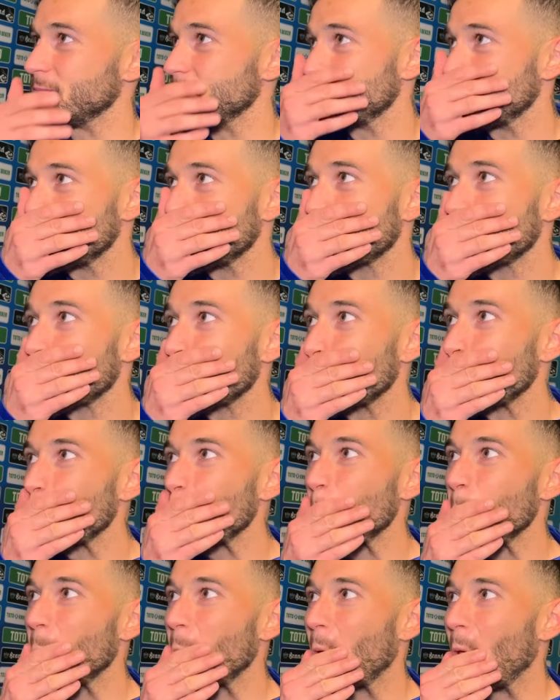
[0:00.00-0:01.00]
Timon
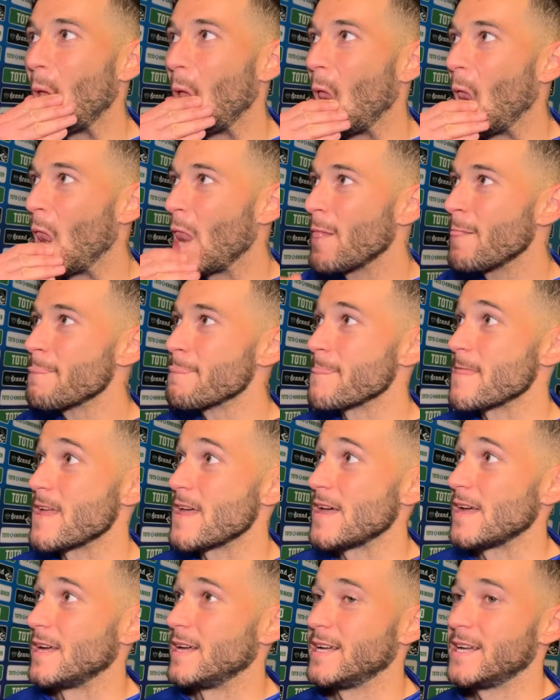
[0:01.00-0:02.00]
Wellenreuter,
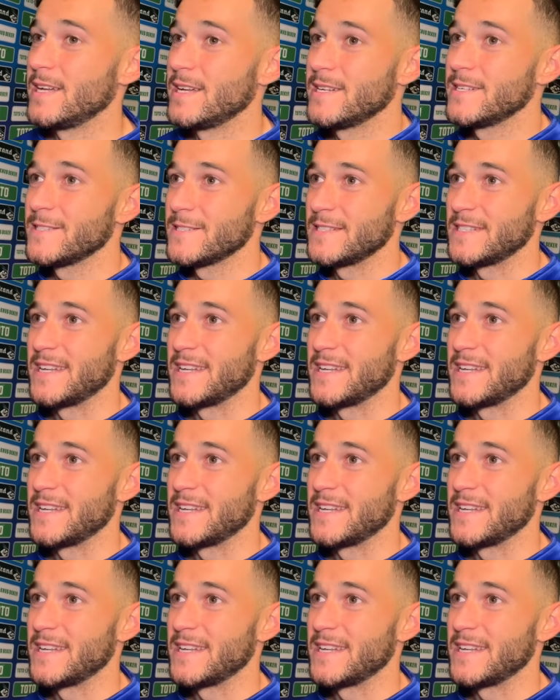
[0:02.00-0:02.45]
penalty killer.